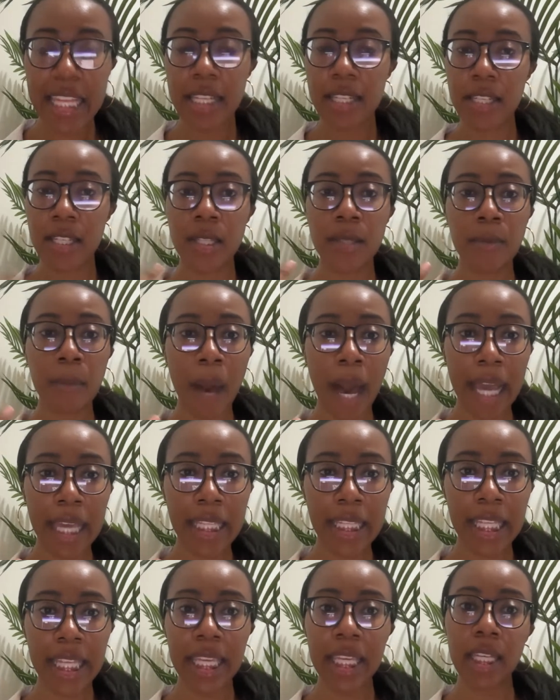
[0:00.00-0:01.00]

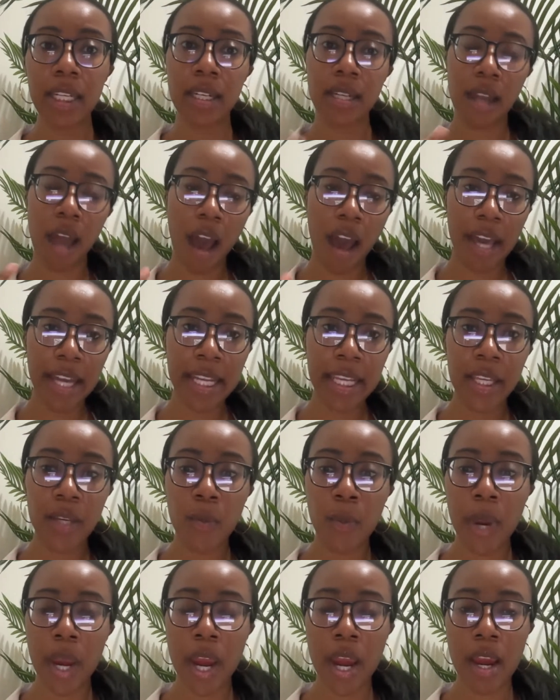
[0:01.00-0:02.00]
smiling, nodding
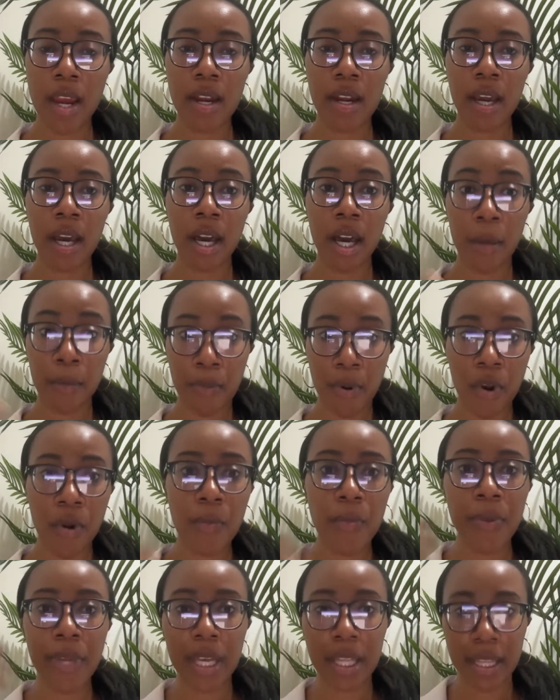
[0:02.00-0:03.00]
where
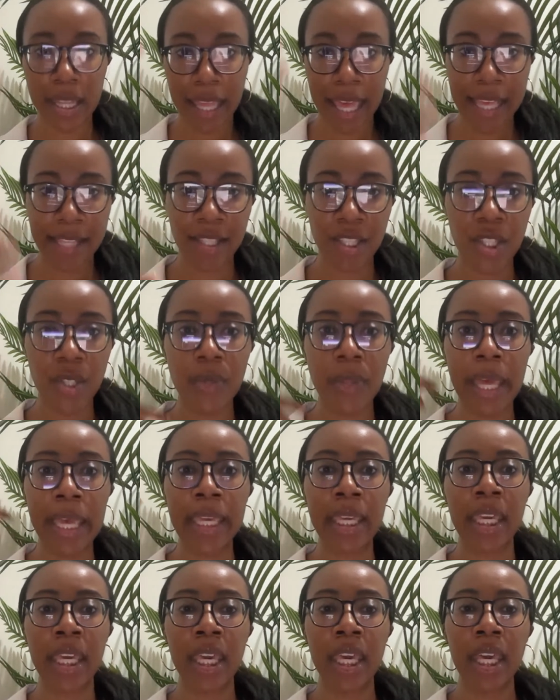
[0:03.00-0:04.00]
appropriate as you
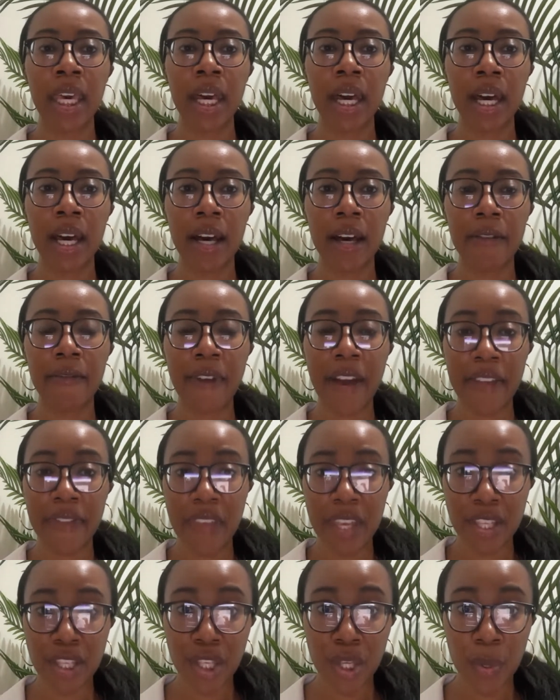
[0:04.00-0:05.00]
find
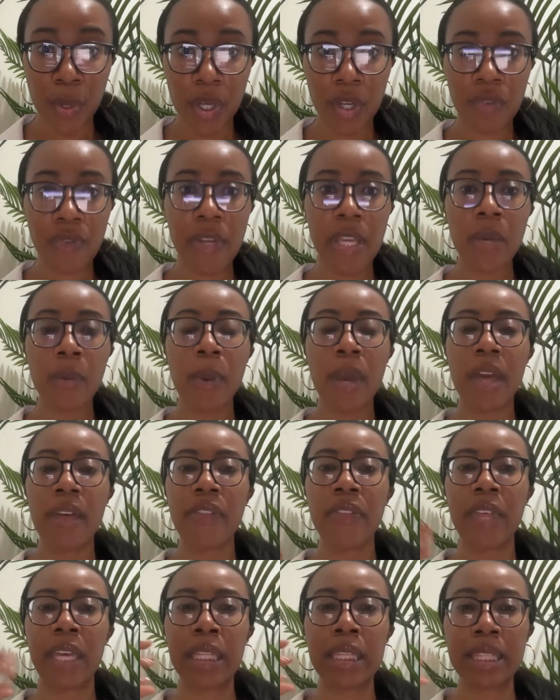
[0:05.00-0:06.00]
things that you agree with,
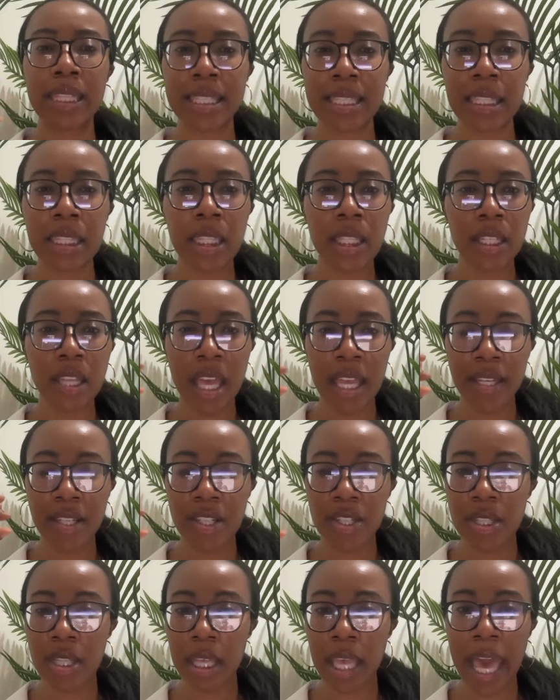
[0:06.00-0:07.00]
like and
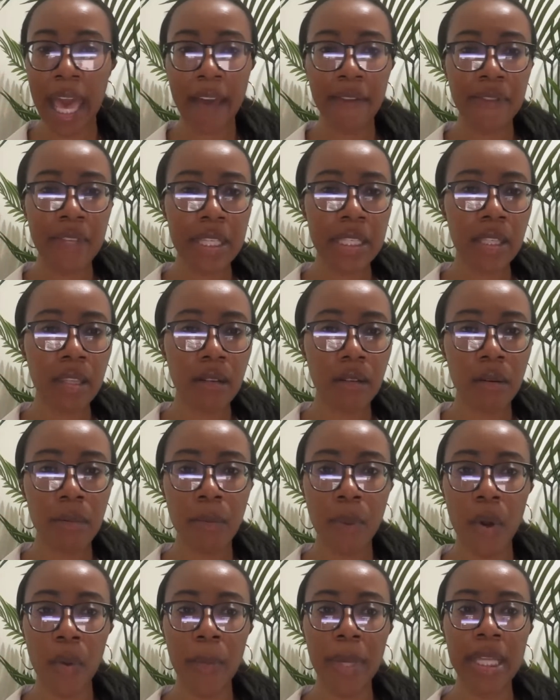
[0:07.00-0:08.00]
just like have these little
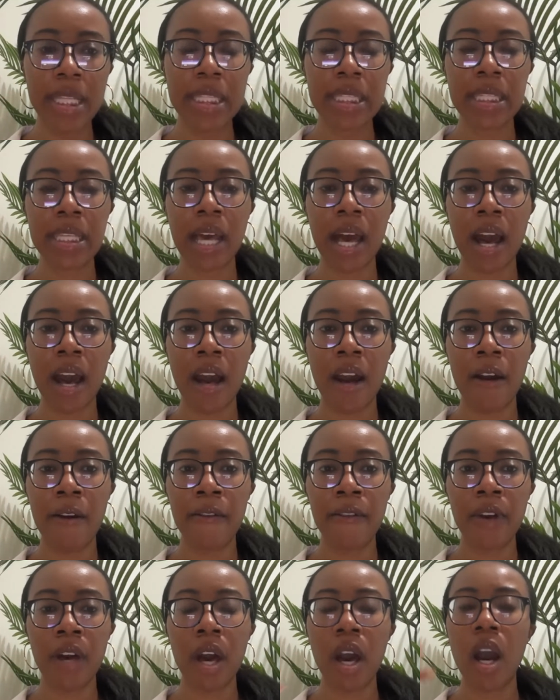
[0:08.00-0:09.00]
moments of,
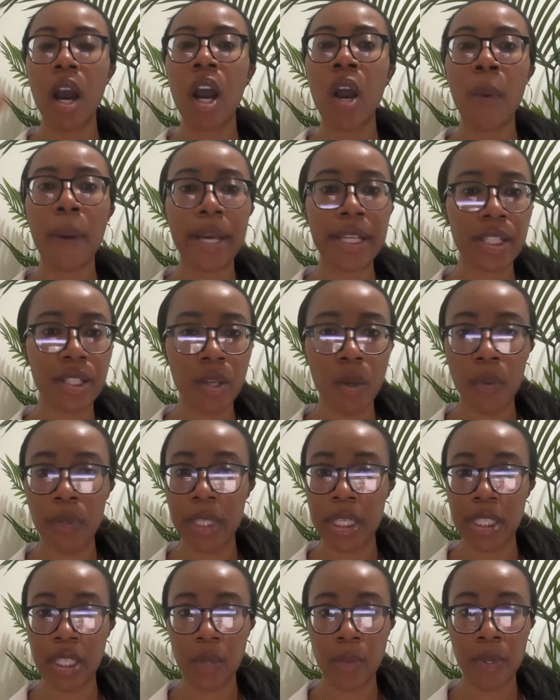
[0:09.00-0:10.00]
oh, I
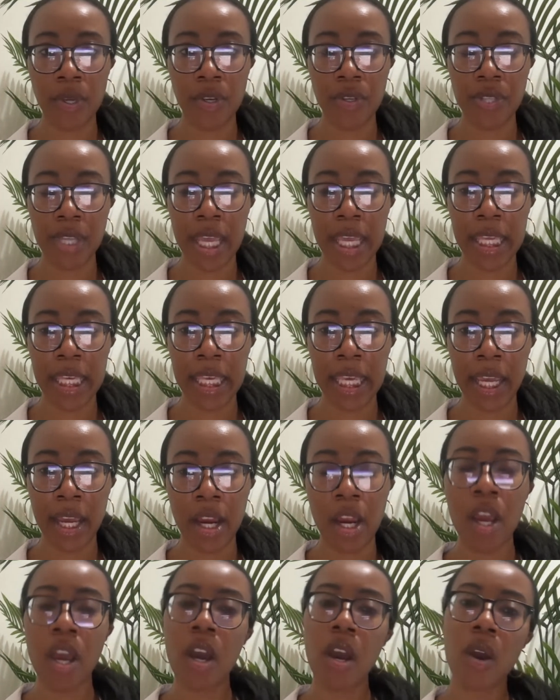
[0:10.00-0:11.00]
totally see what you're saying here,
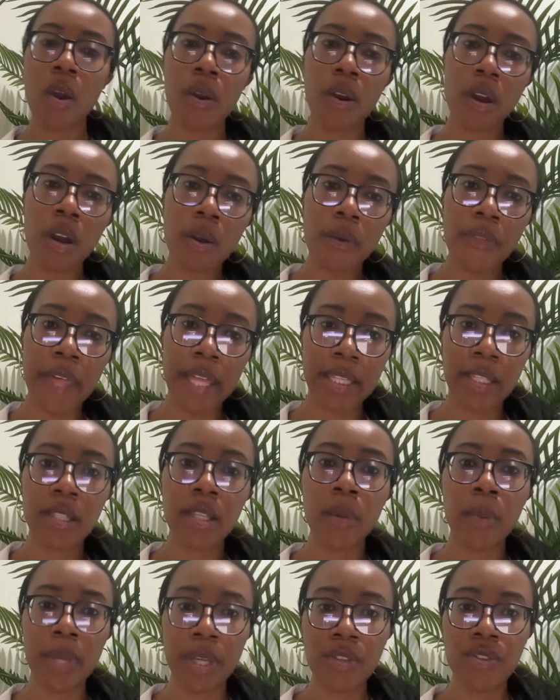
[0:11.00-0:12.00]
or oh, that's
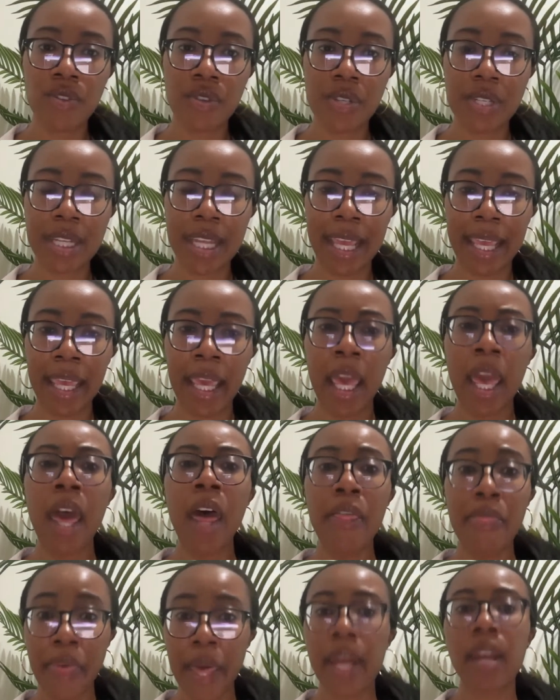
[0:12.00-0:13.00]
so interesting,
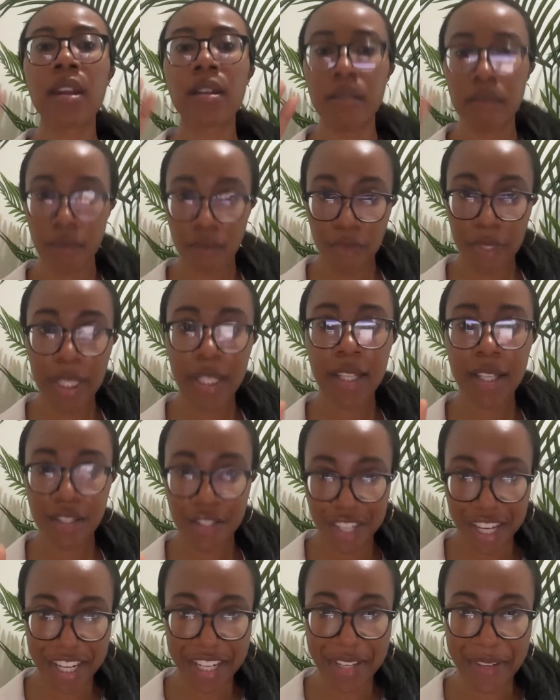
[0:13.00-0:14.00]
that are real and
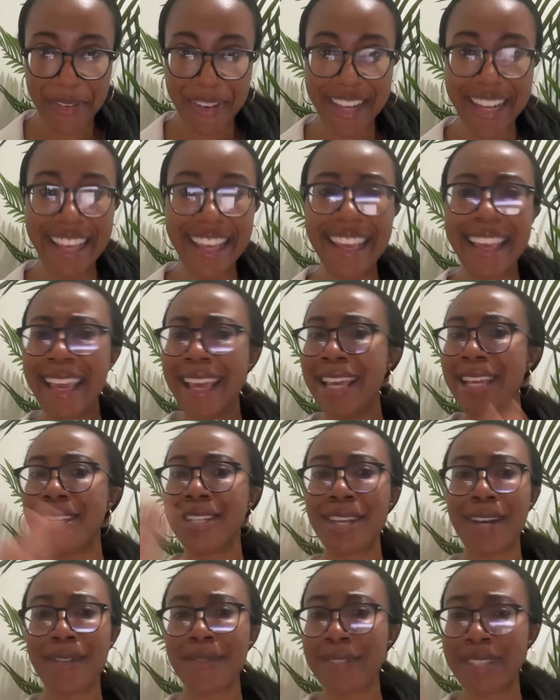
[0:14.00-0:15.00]
genuine.
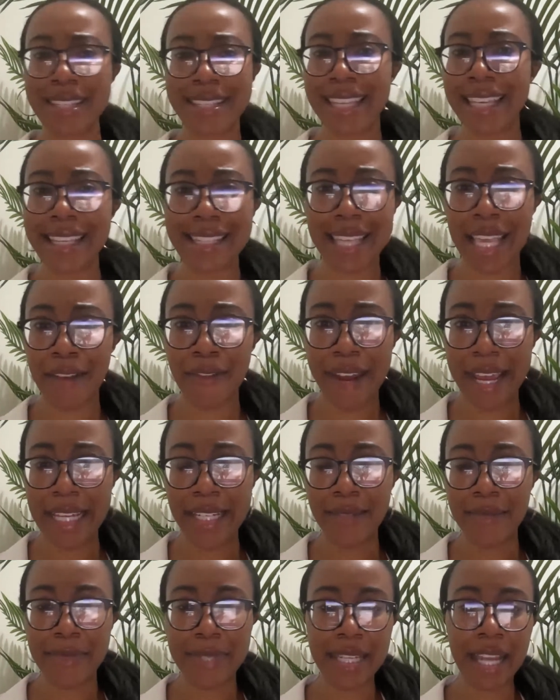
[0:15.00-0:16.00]
Don't just like say
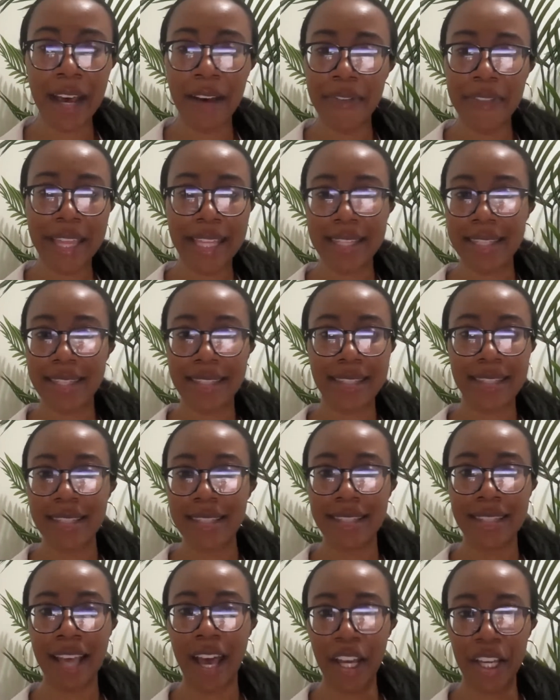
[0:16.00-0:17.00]
random stuff. That's
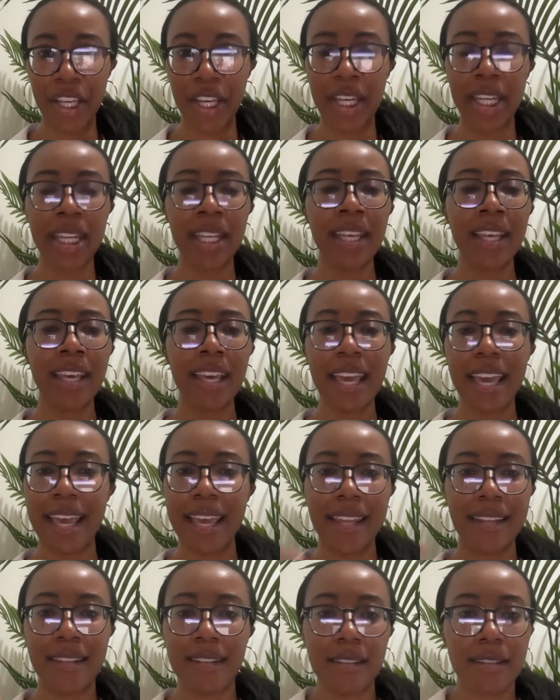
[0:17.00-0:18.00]
not good
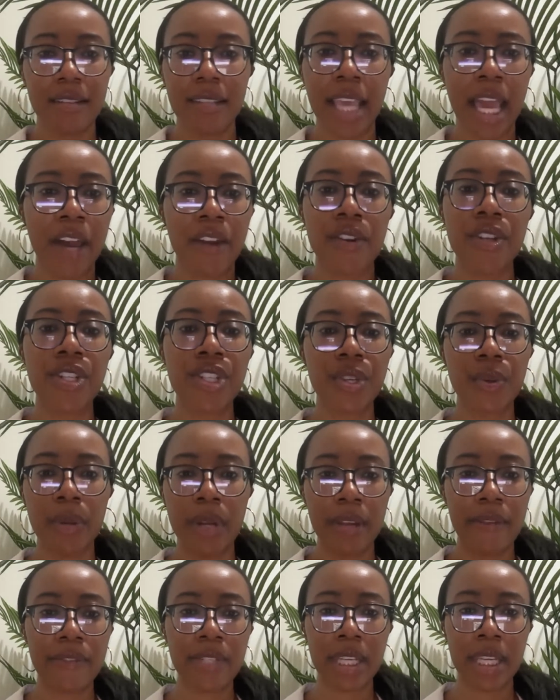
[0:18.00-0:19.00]
and
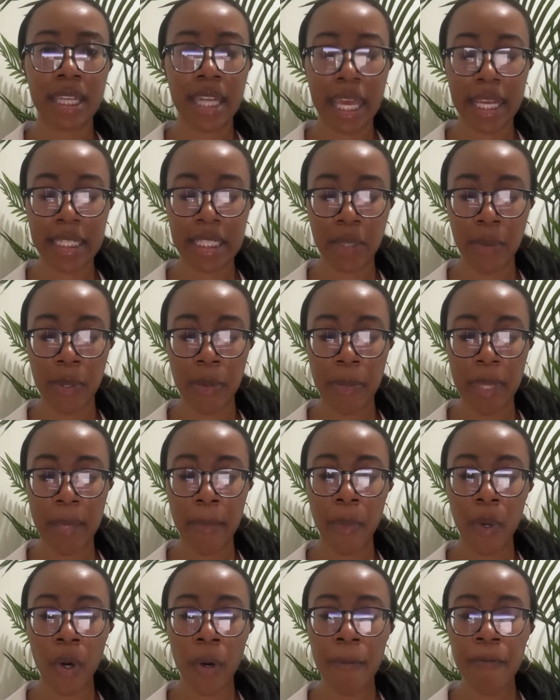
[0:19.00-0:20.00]
counterintuitive to connecting with
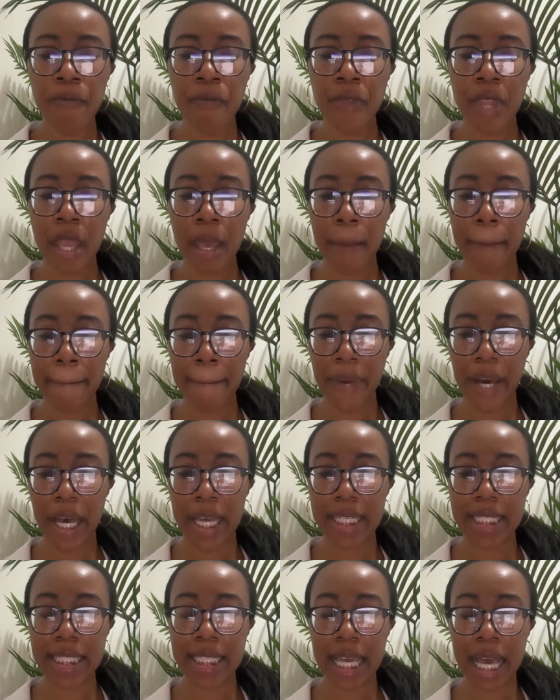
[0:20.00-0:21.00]
people.
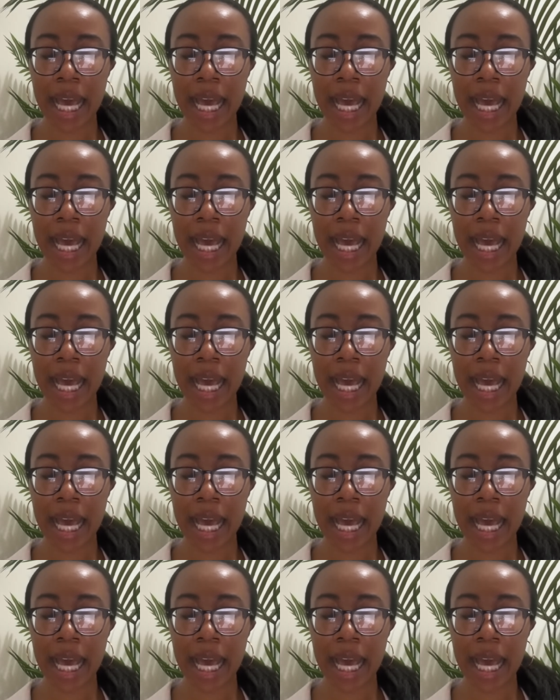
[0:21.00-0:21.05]
But